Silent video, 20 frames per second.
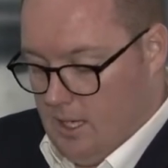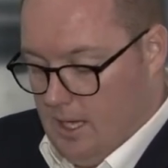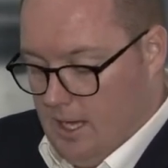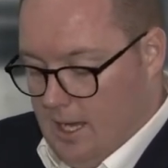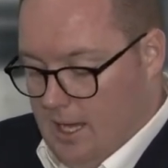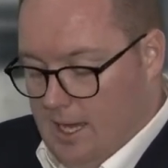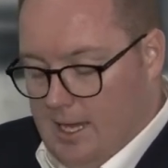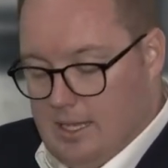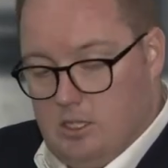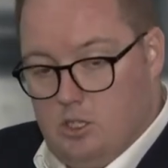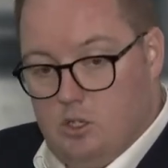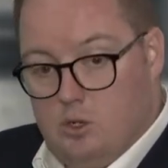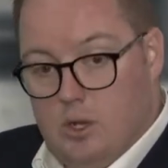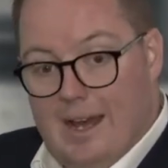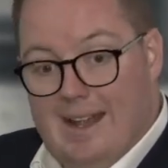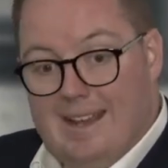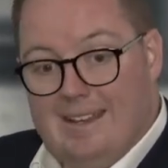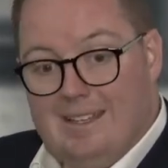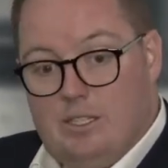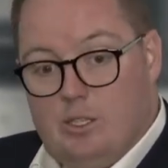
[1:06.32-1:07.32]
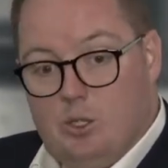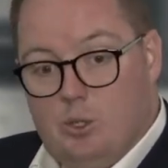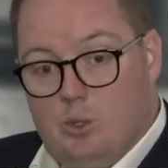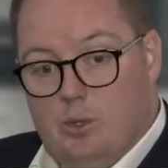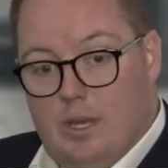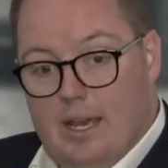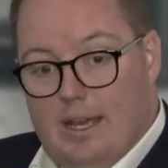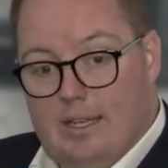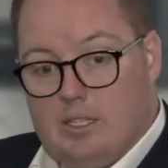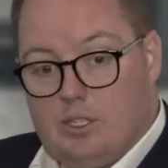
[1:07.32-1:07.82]
As you undo
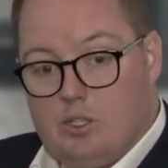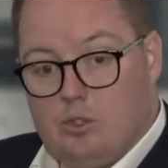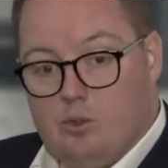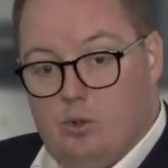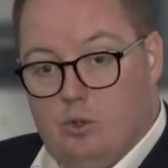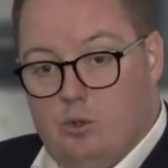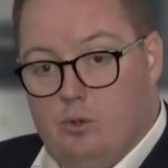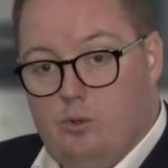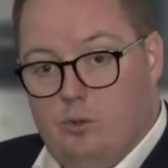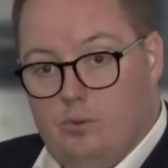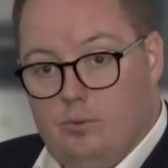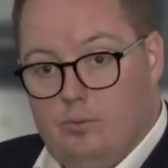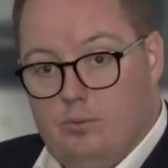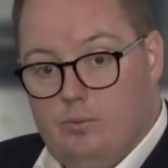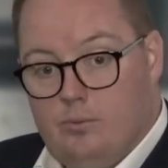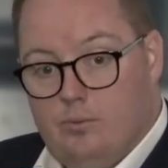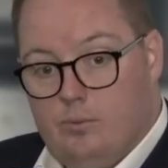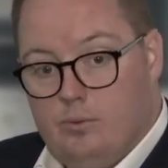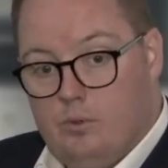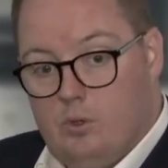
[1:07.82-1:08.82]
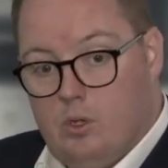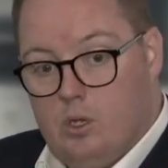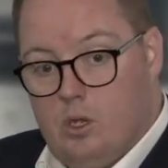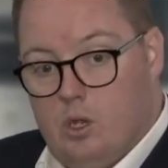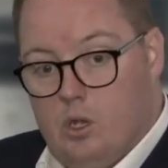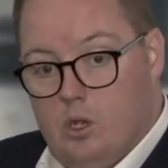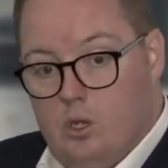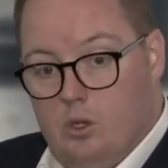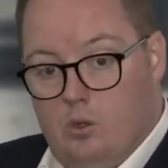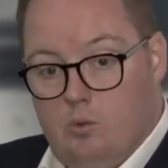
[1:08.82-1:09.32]
that screw,
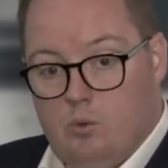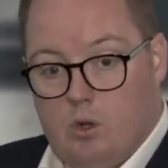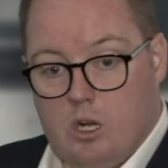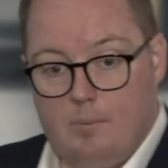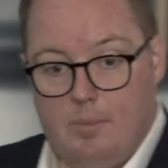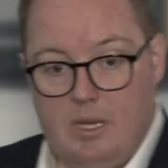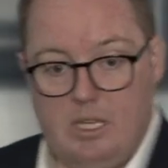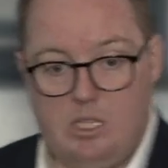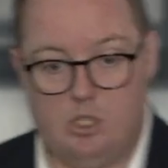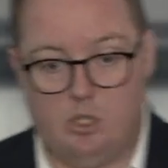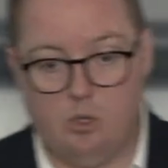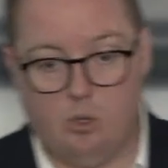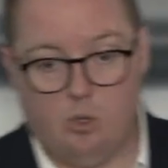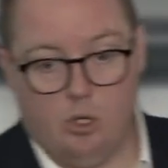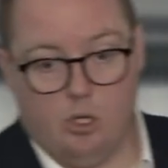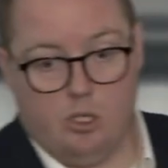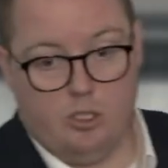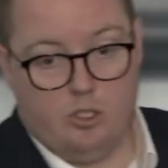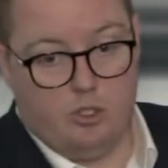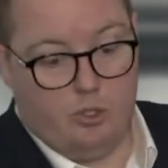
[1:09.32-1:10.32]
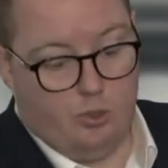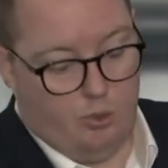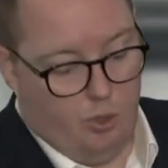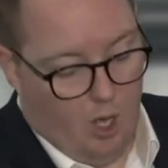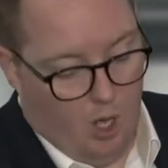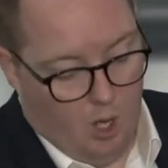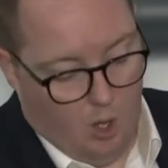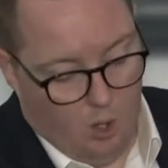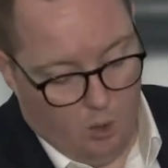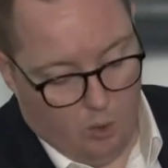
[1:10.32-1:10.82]
you want to be sure to
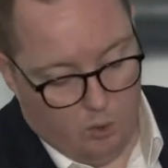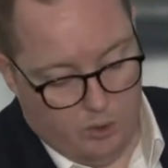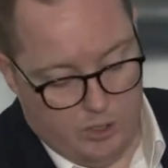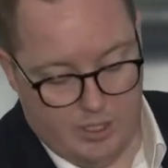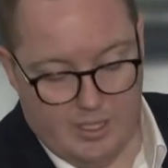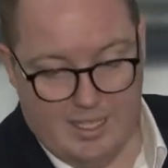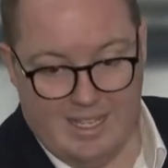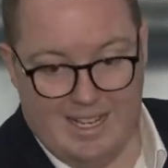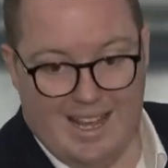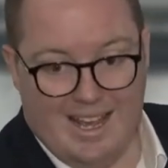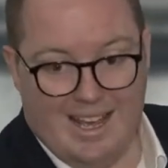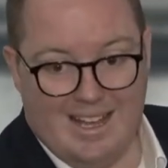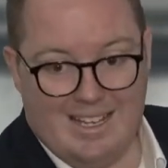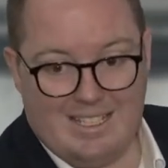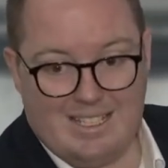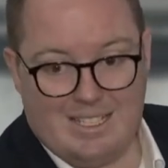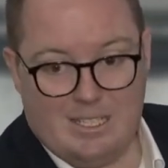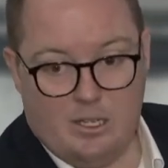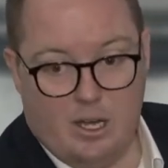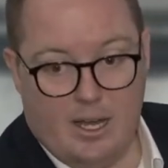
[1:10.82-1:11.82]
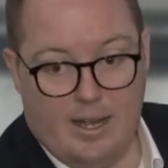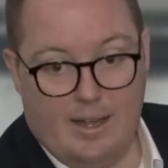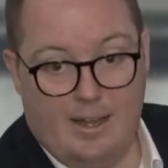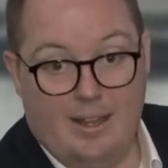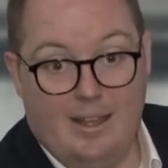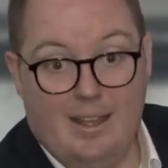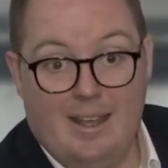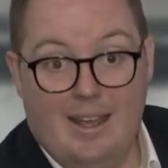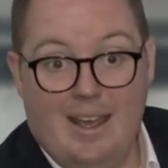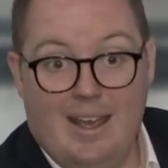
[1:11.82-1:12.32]
hold the outside,
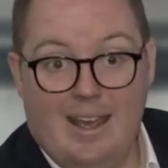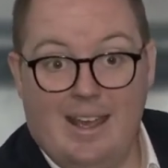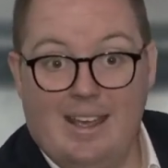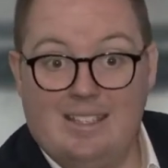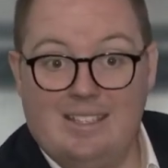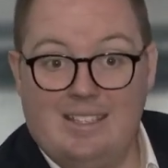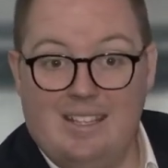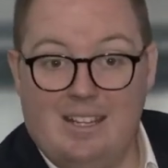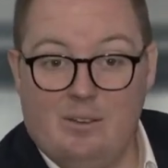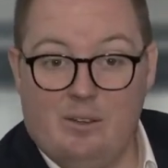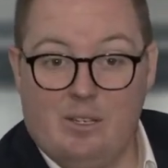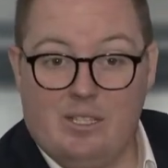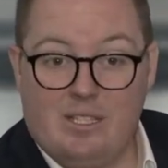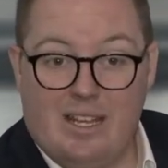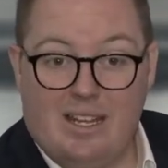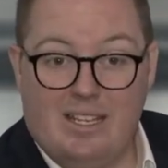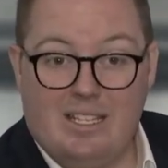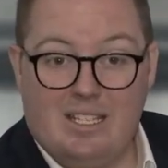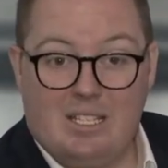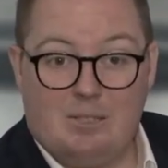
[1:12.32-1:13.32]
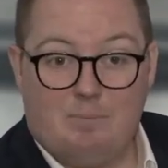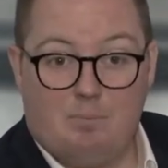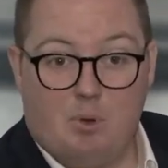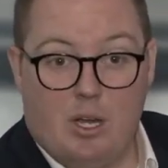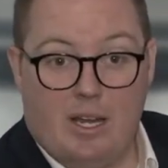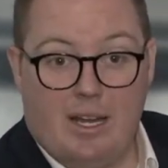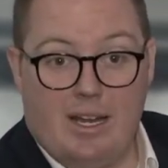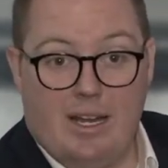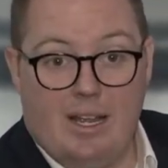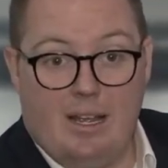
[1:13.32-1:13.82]
as there is a
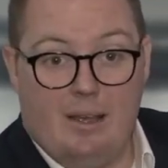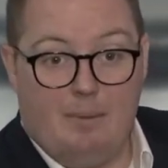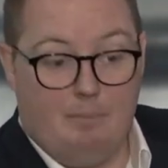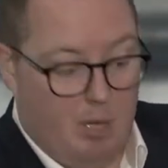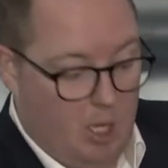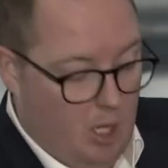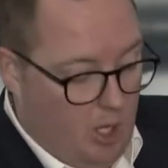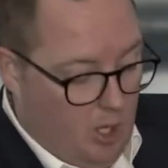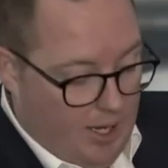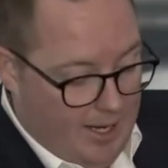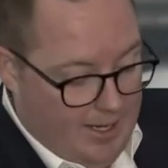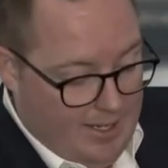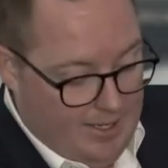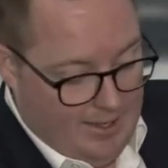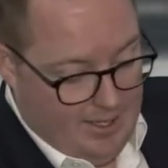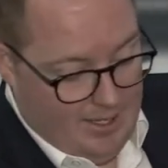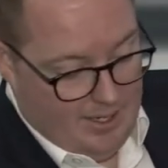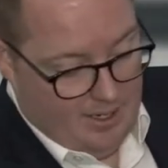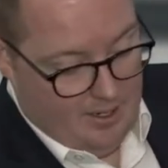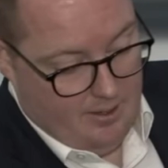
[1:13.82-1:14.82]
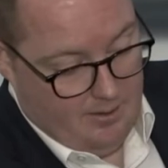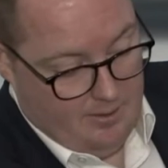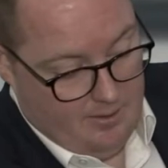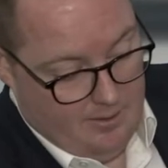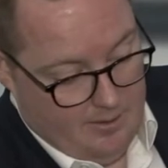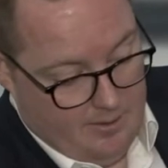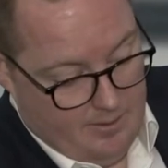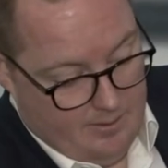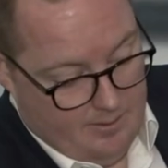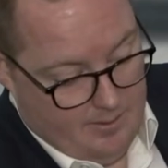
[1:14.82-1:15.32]
spring behind there
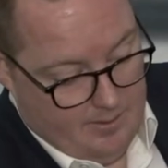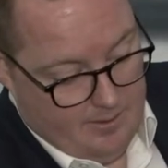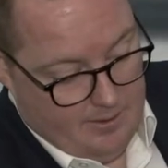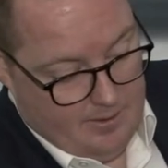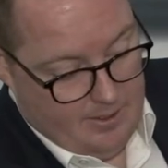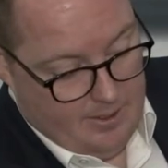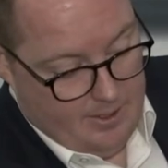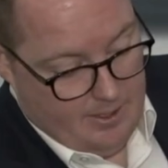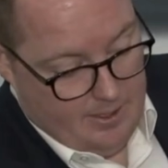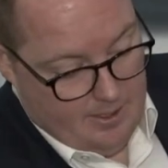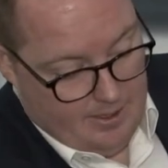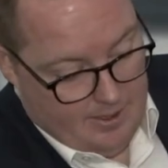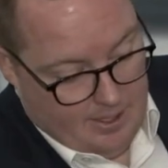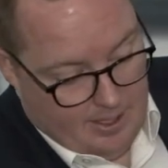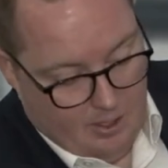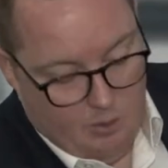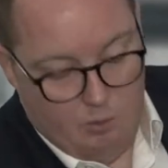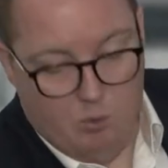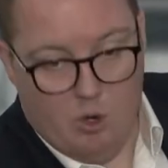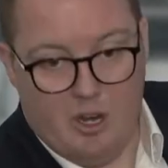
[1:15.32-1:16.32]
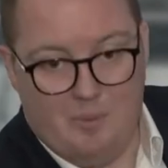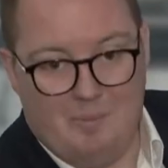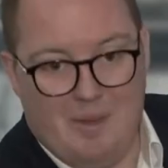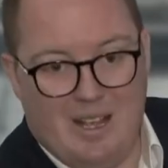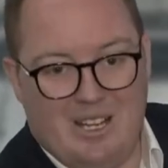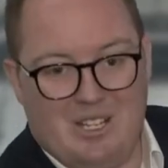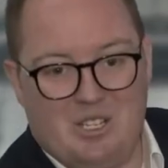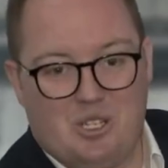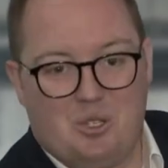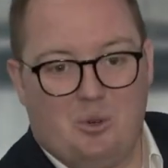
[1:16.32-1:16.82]
that you want to
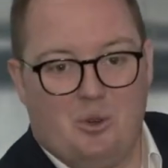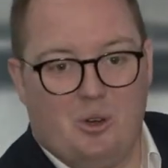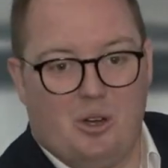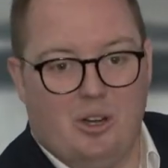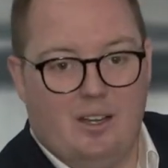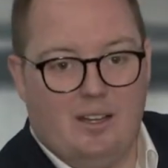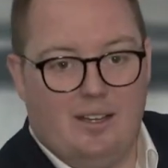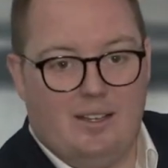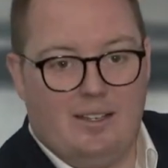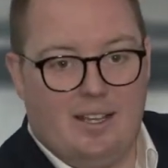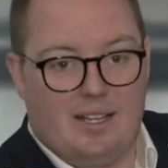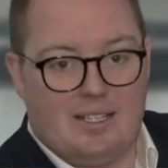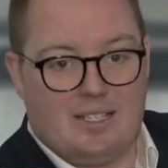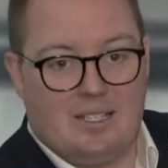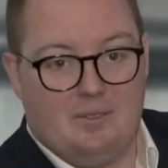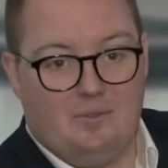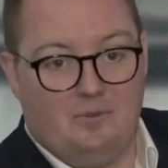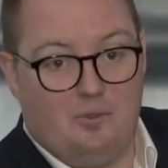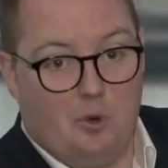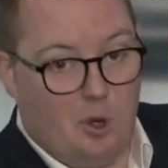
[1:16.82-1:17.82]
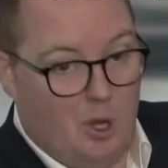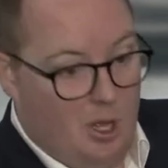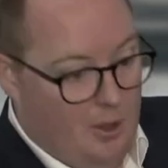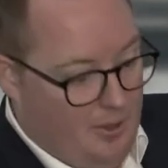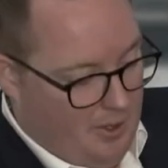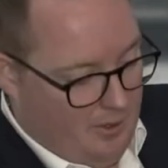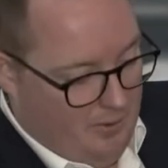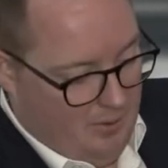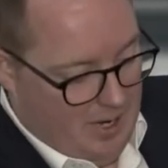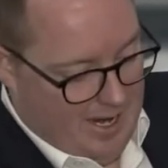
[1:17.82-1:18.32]
make sure doesn't fall on
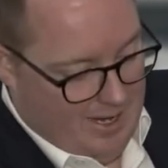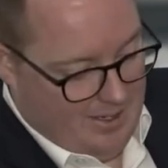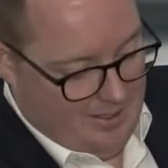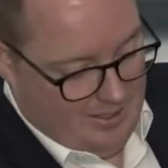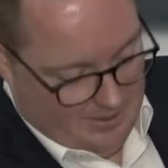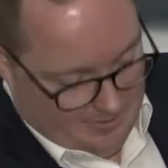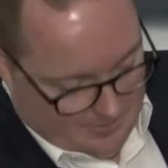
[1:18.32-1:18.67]
the ground